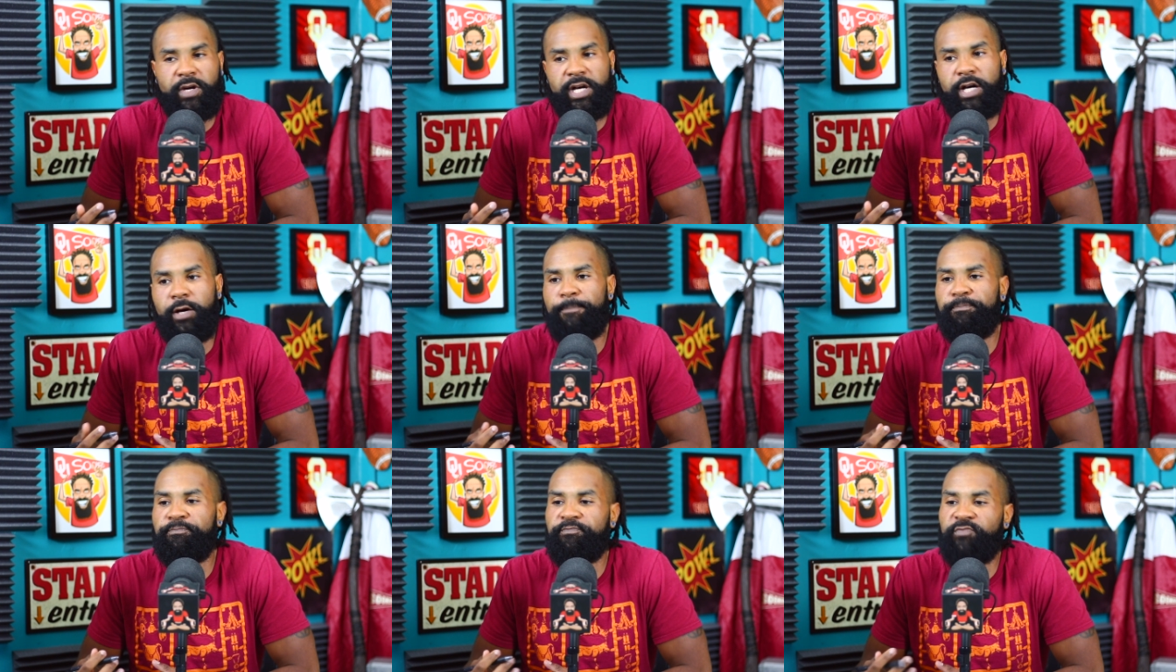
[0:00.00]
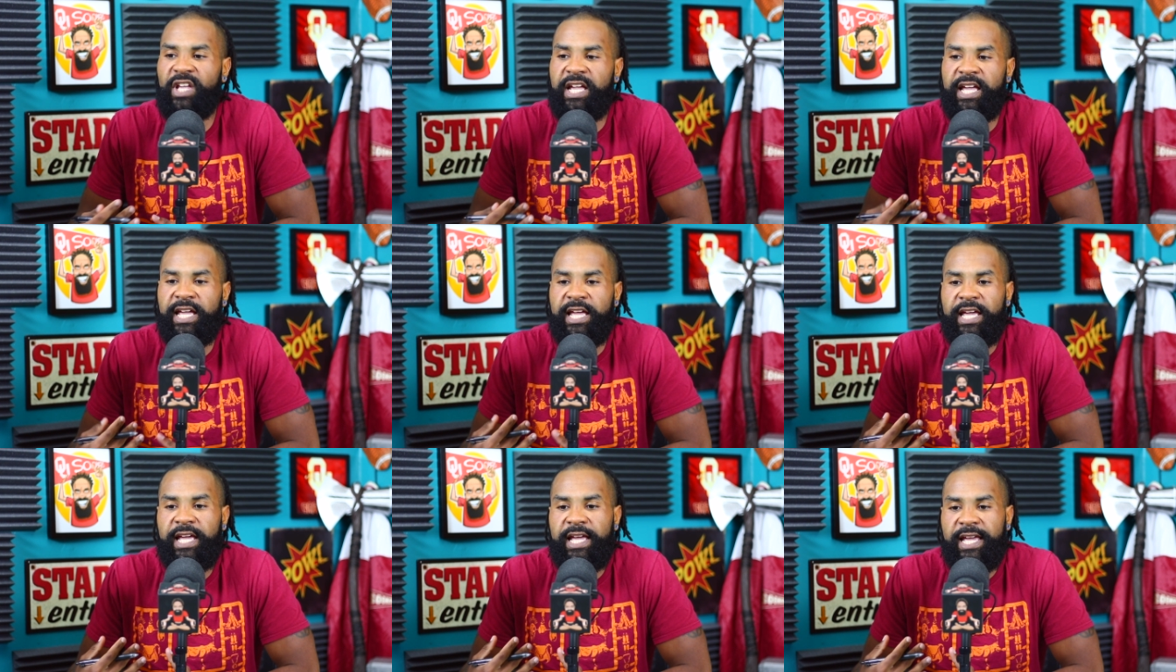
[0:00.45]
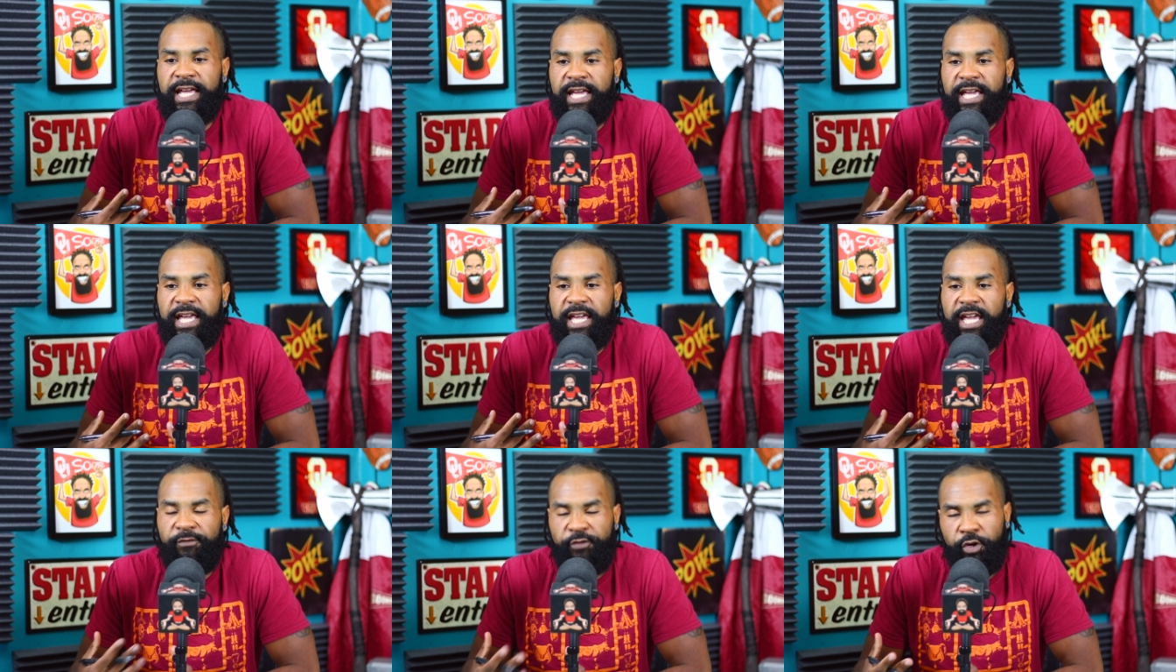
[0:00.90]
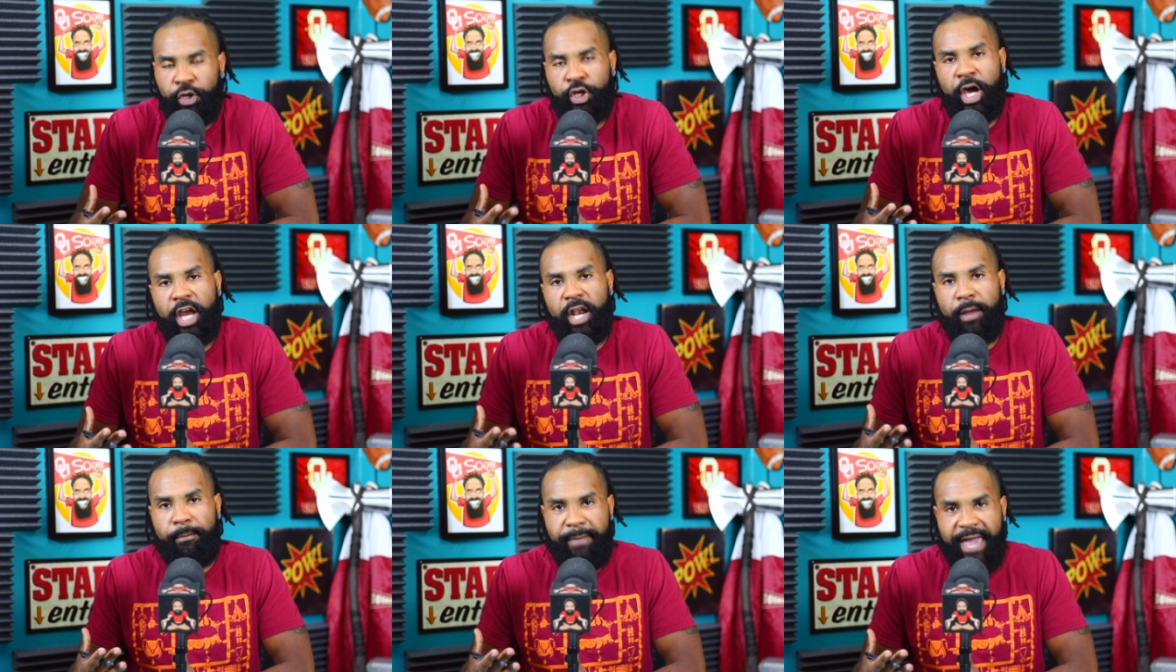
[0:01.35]
well, if you're
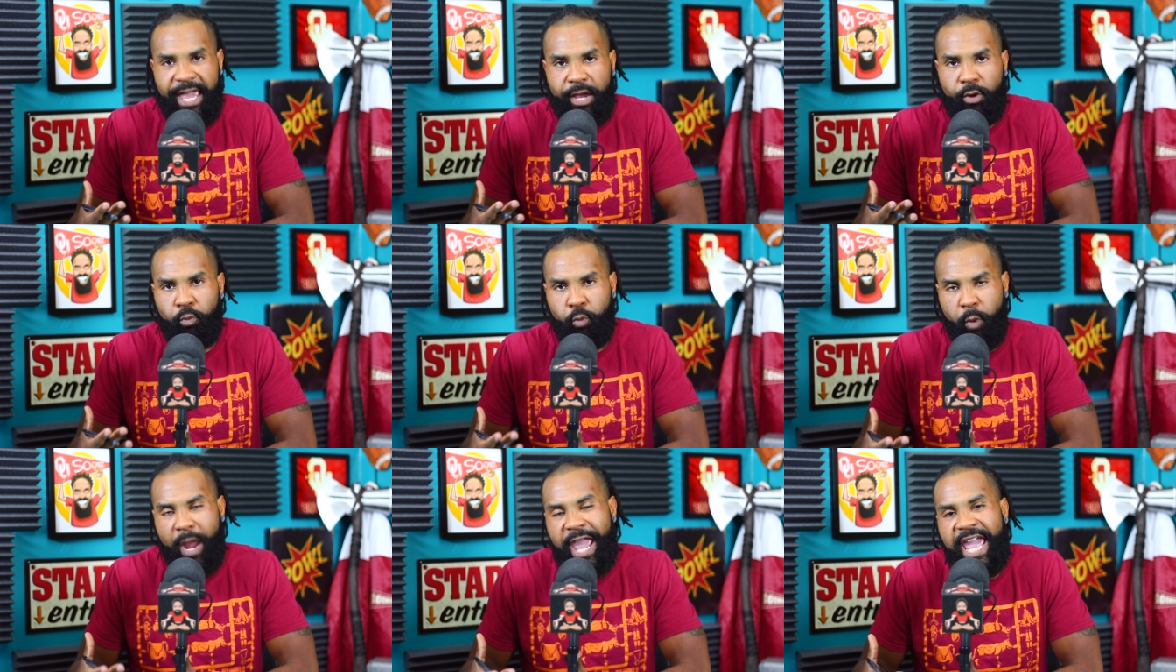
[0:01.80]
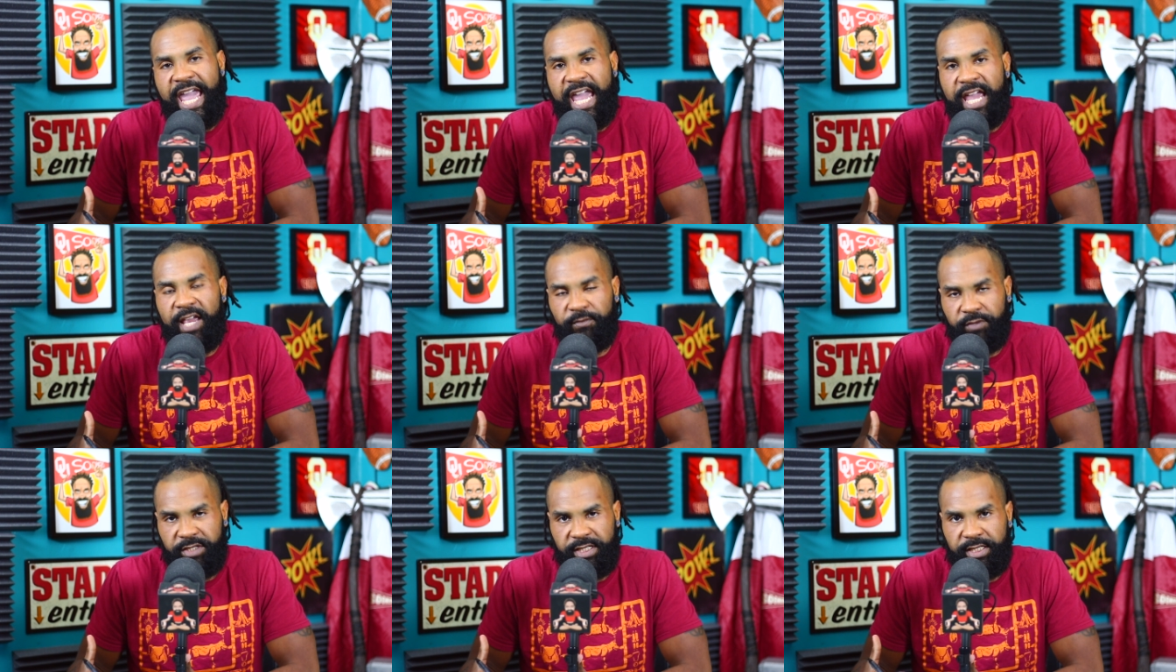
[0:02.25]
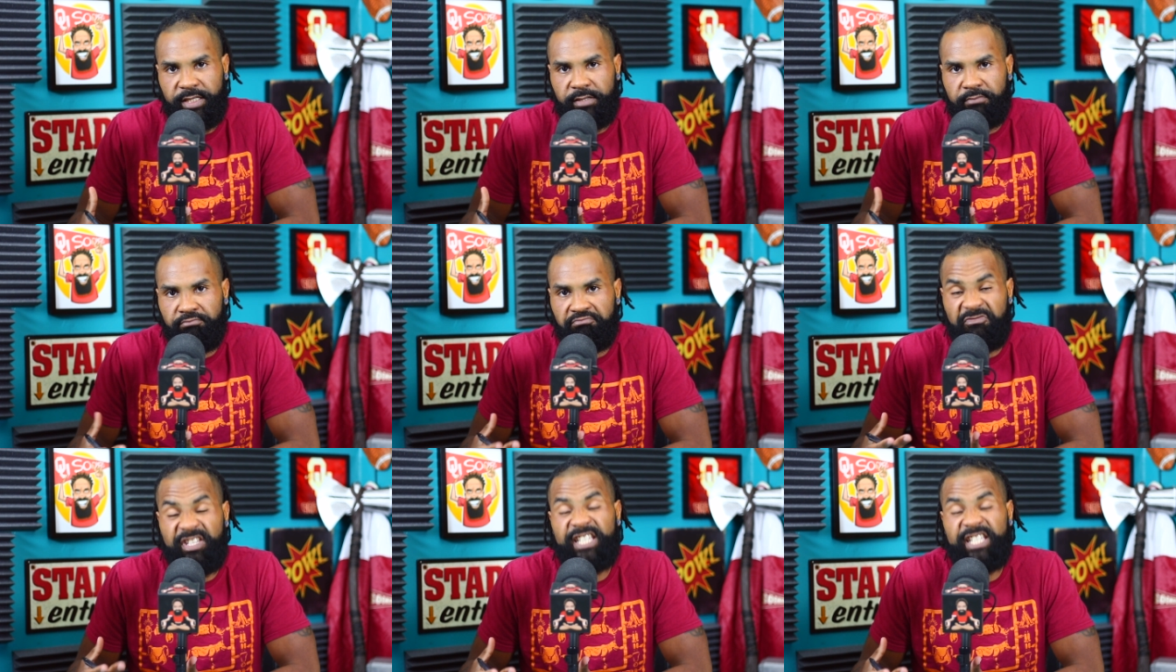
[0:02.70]
going to make waves,